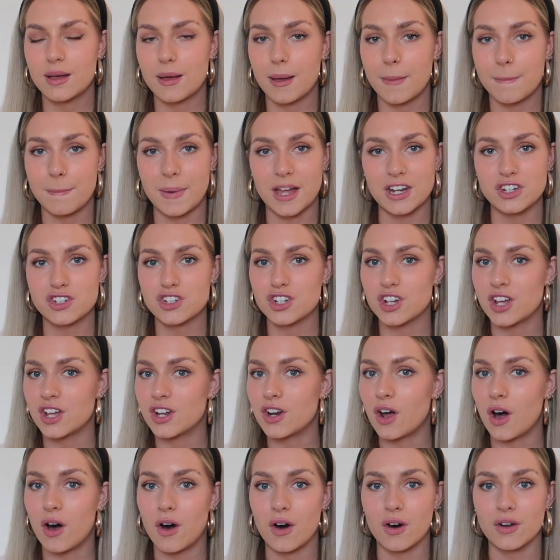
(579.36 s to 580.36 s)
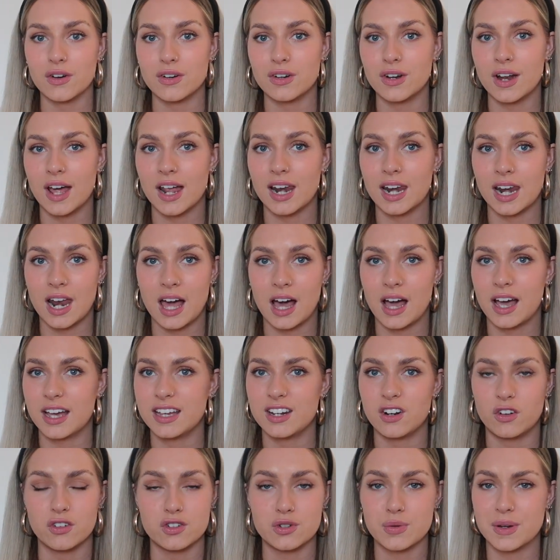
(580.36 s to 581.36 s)
mention online
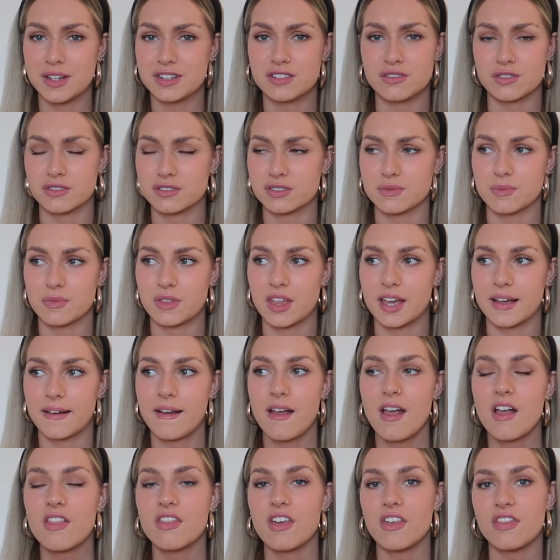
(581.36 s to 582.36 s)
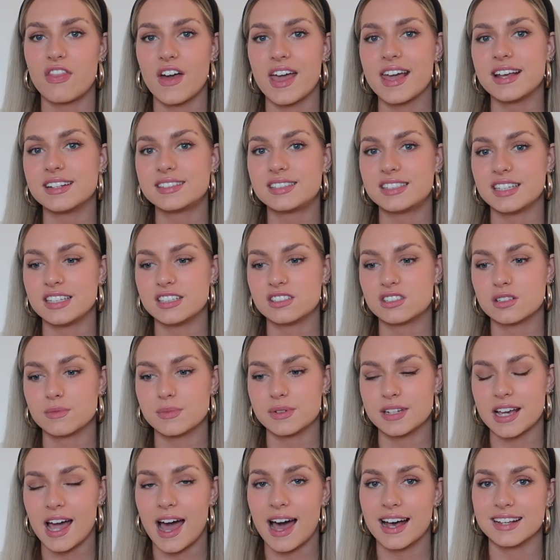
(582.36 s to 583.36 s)
on Twitter or something that they had seen
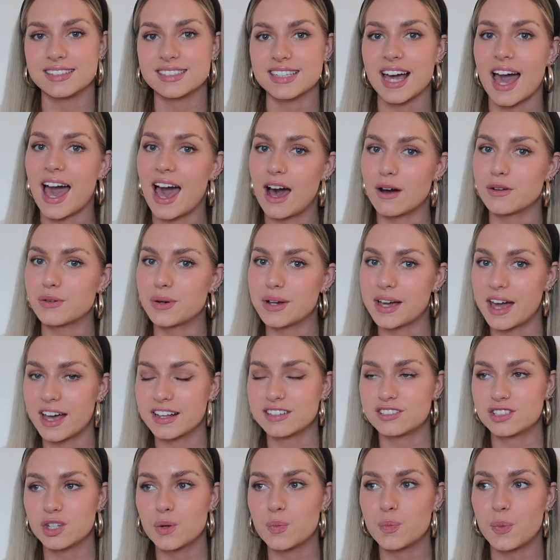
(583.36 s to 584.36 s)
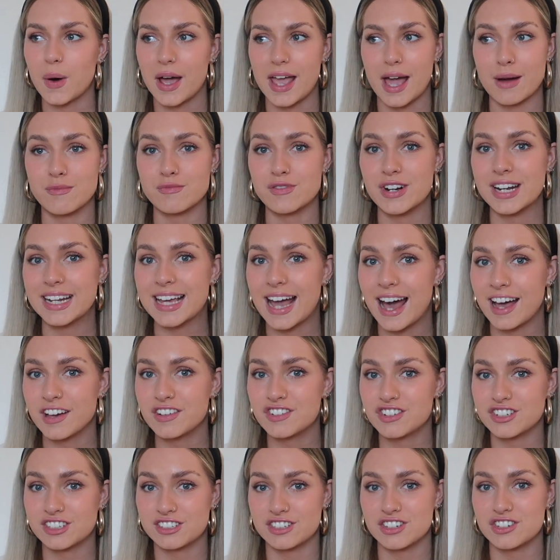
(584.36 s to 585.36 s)
somebody ask, how do I get a Subway? I'm really
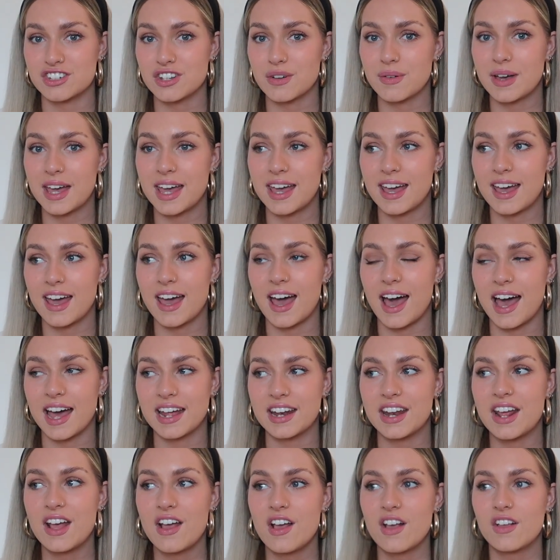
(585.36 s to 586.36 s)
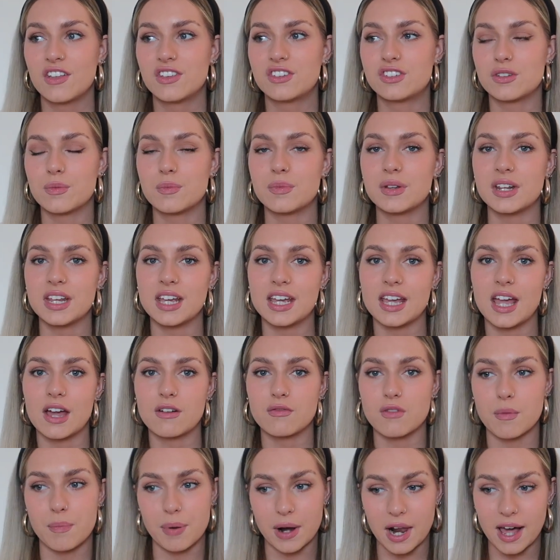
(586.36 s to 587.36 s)
anxious to do it. And somebody
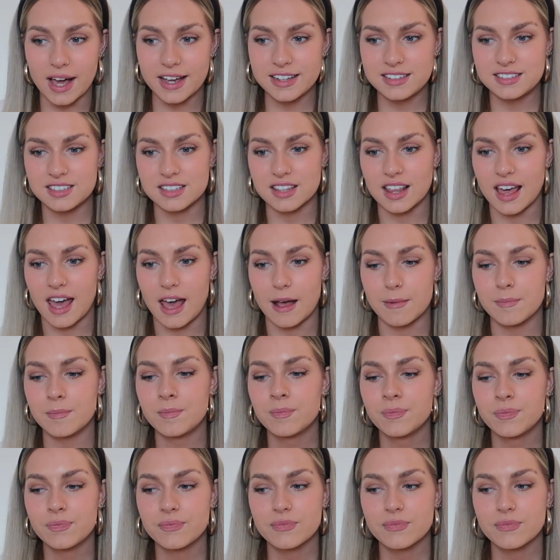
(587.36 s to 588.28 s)
replied to them